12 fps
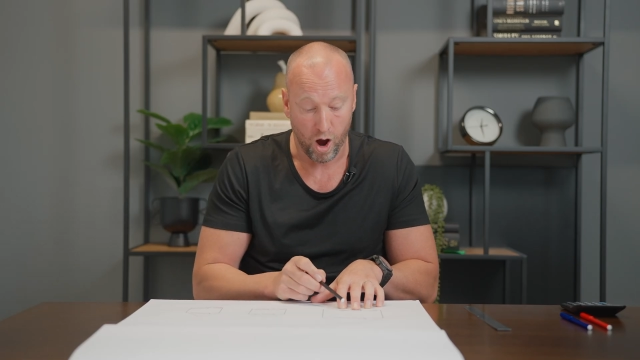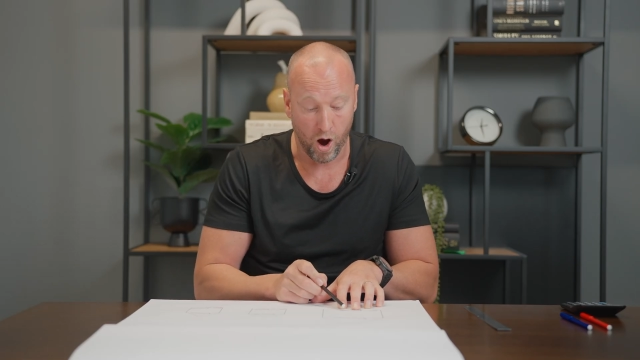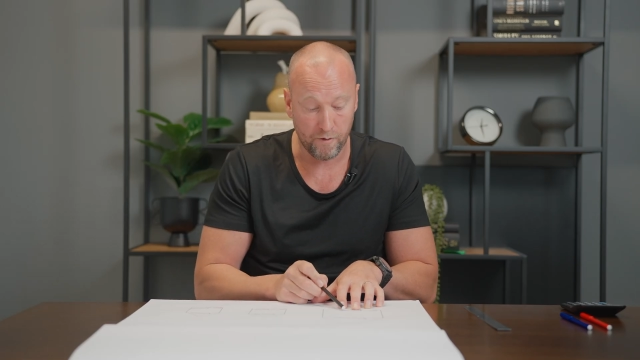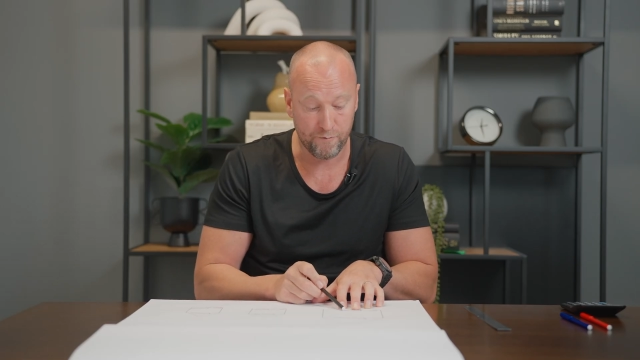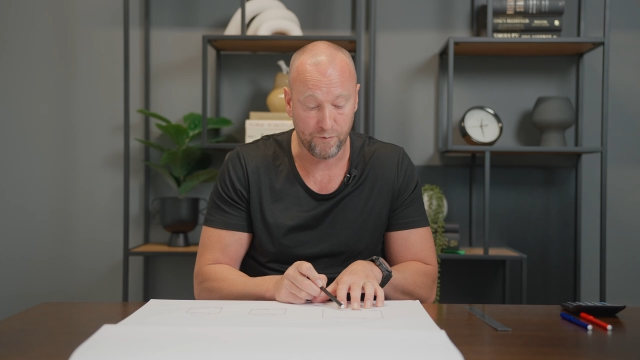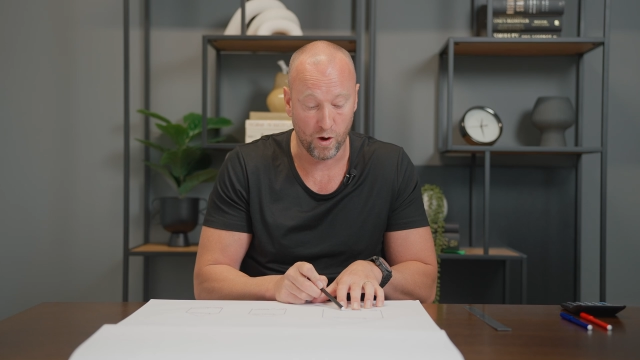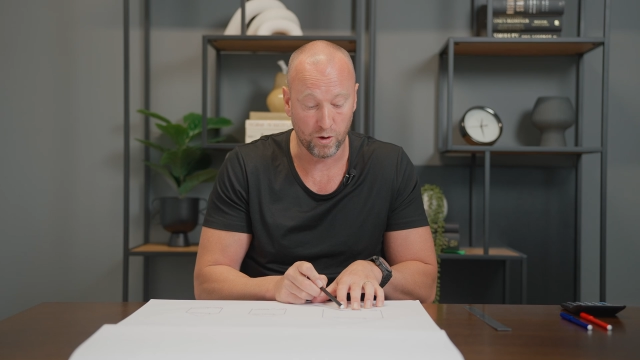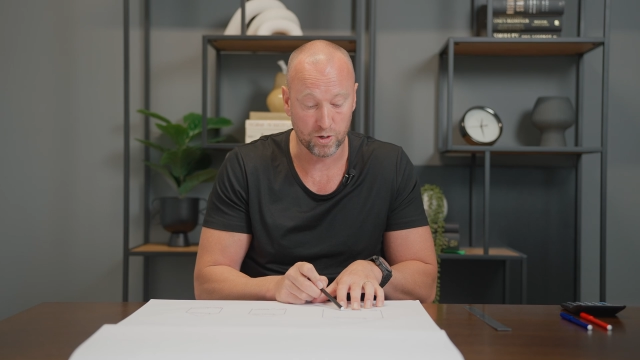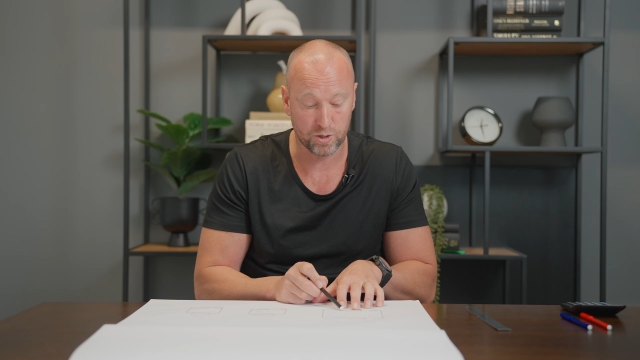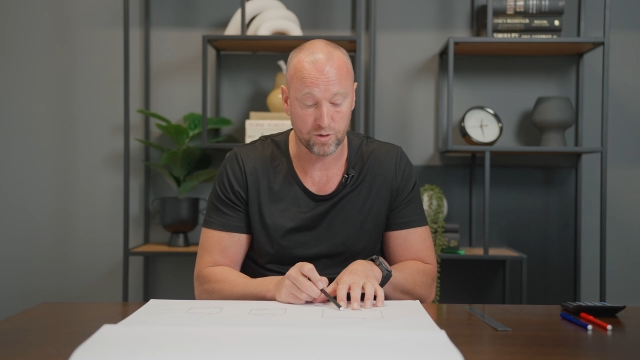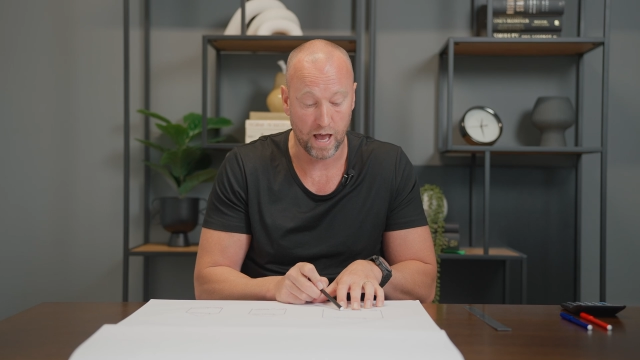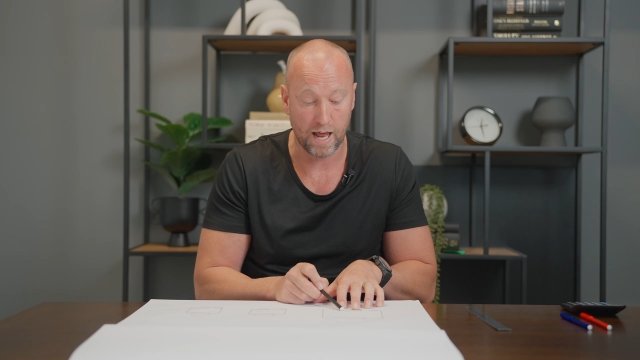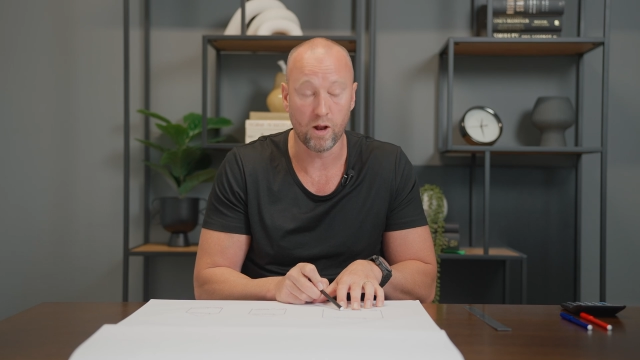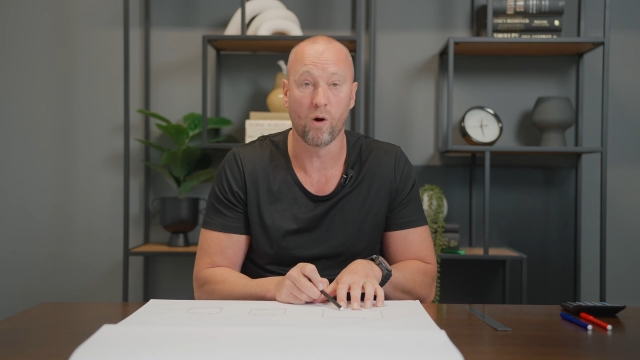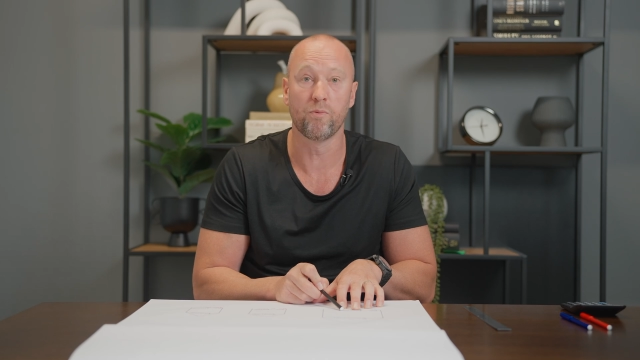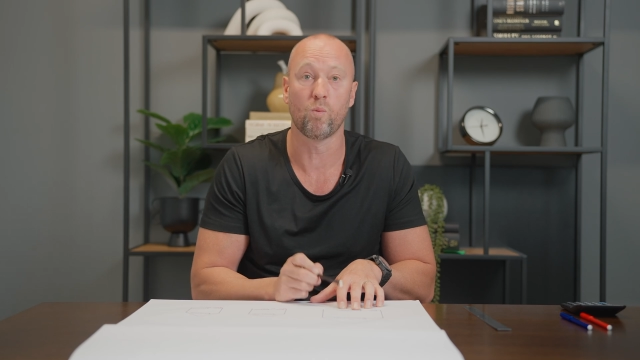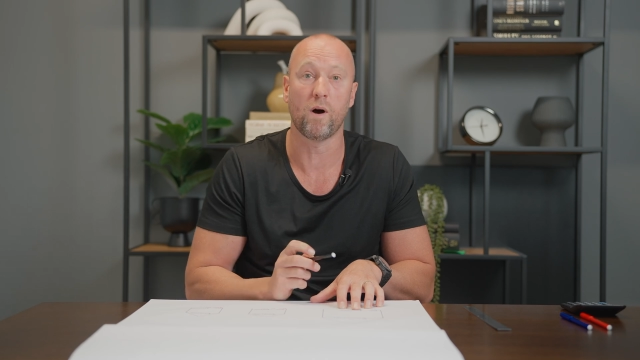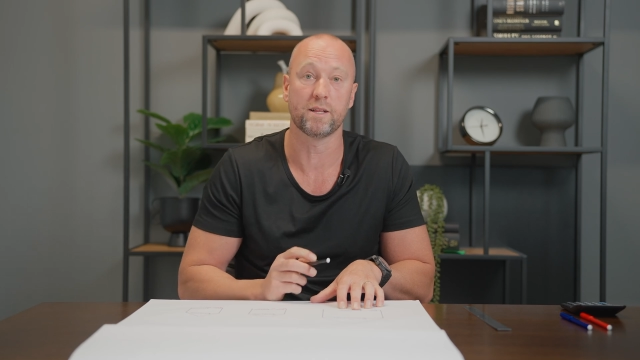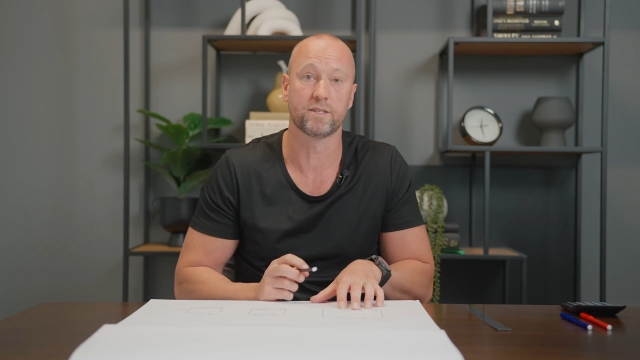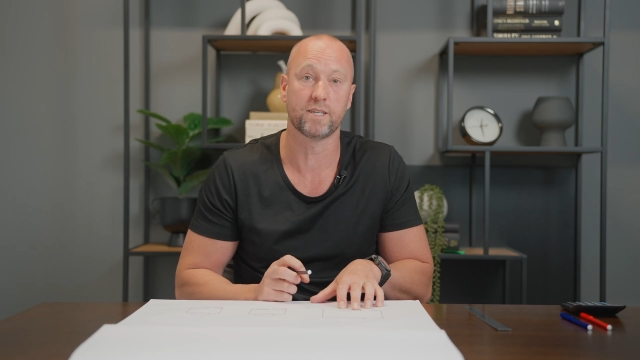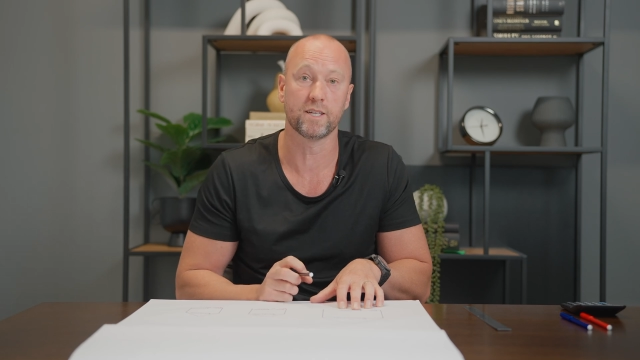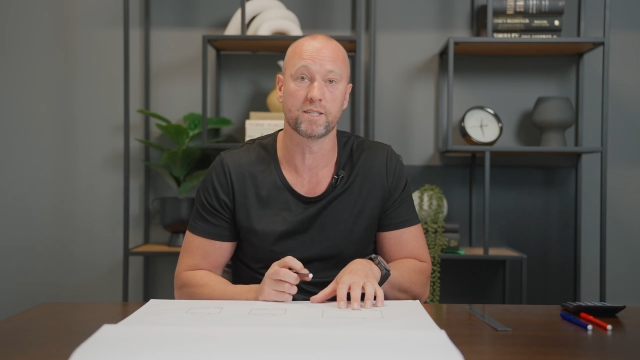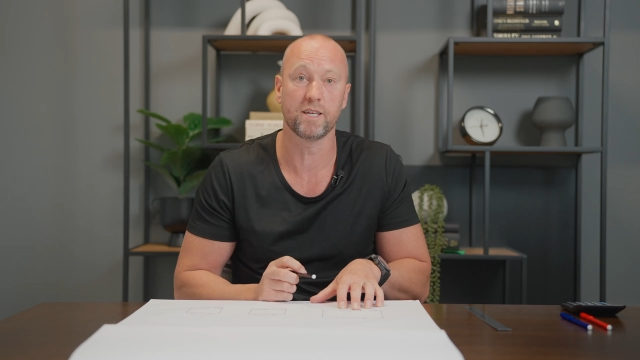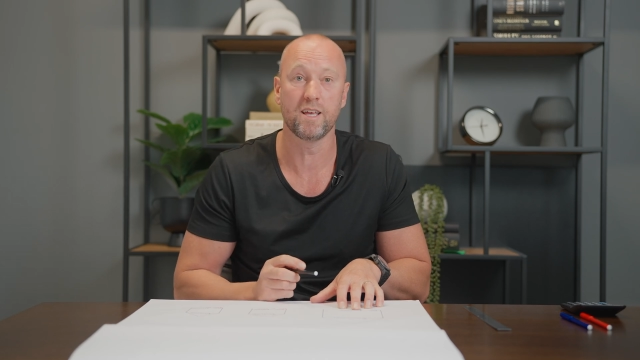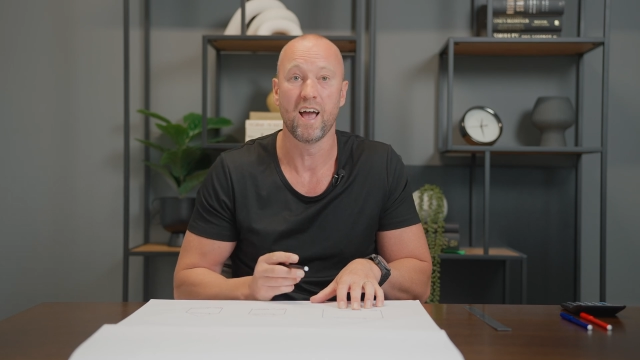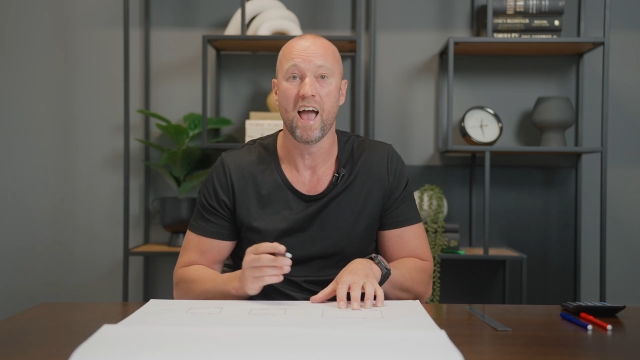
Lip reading: I'd focus that on 160